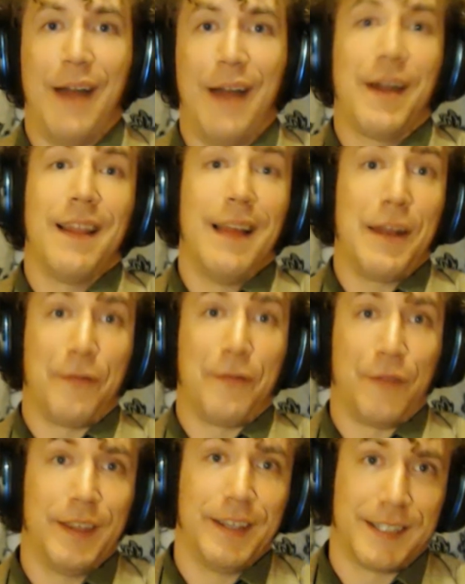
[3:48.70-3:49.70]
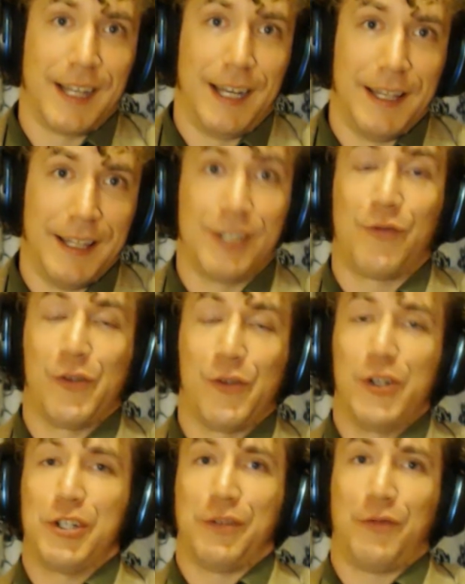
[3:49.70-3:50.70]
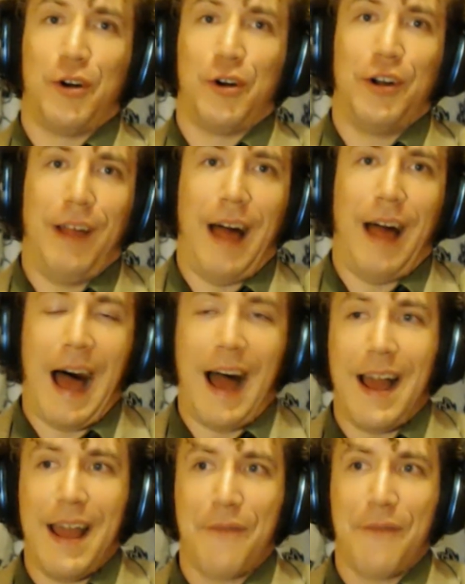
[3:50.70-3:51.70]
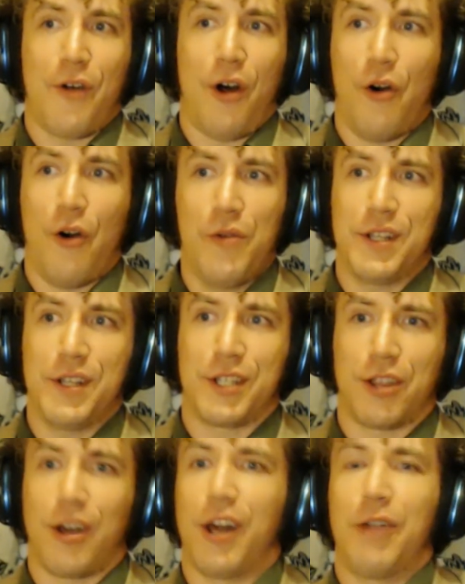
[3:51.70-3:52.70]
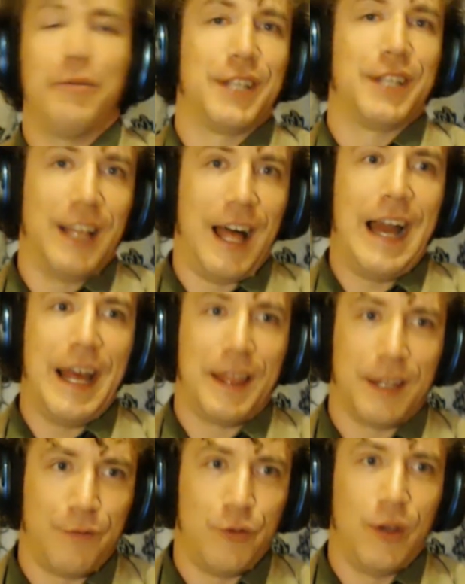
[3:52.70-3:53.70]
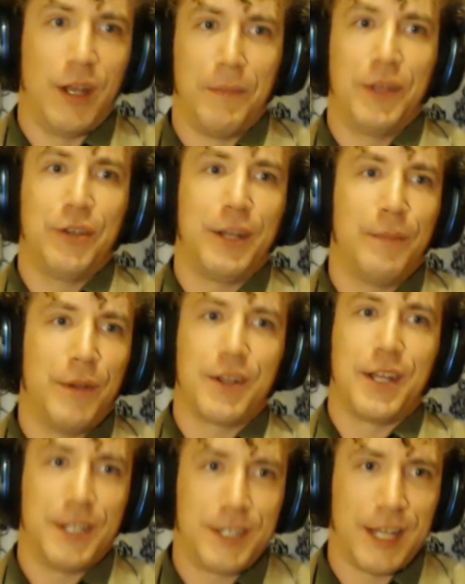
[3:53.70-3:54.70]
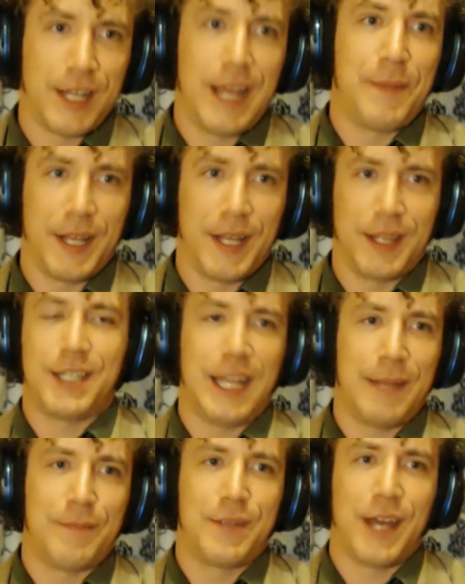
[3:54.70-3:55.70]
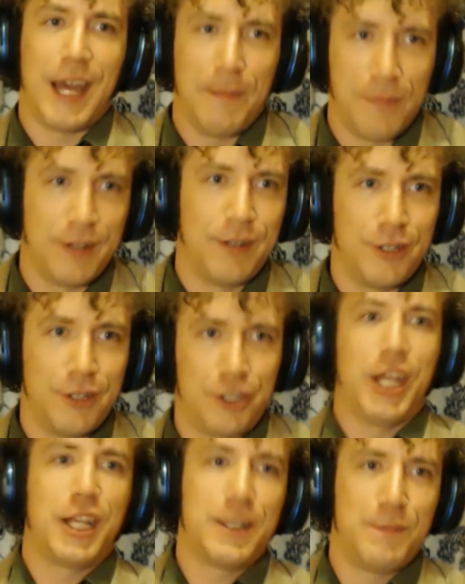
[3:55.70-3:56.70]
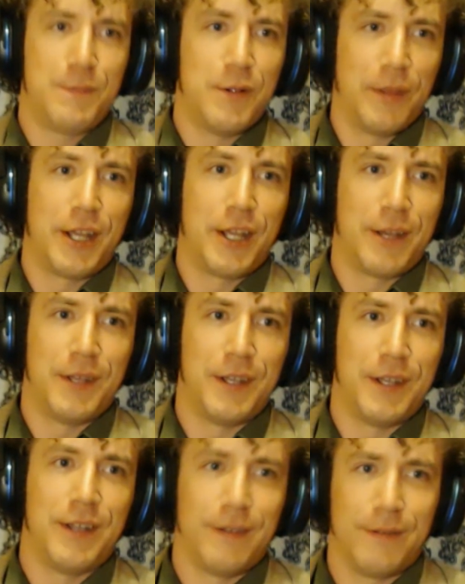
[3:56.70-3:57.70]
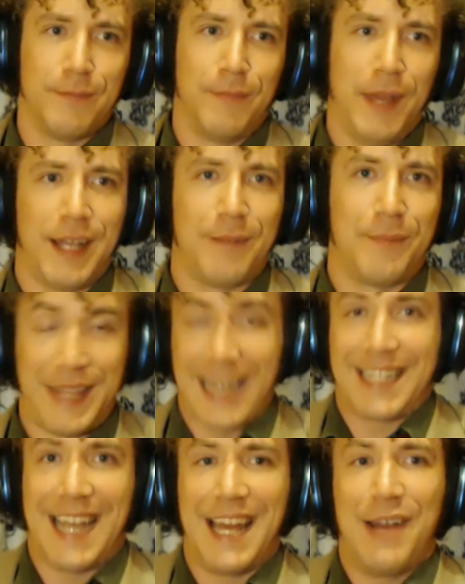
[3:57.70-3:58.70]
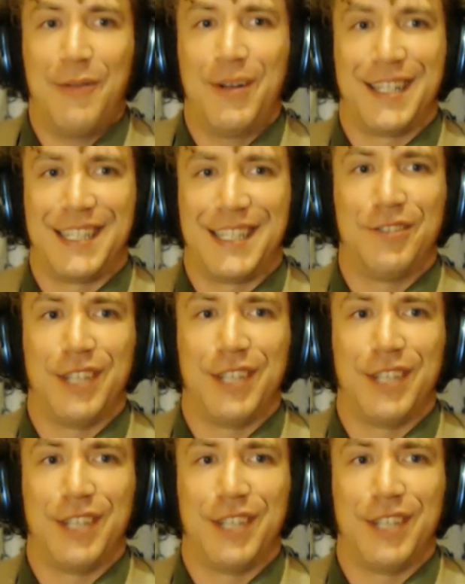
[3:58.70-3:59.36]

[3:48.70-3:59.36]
I've got a lot of feelings on this. First of all, I've always thought it was a lie that if you had a million monkeys typing at the same time, that a Shakespeare play could be made. But that's kind of what it sounds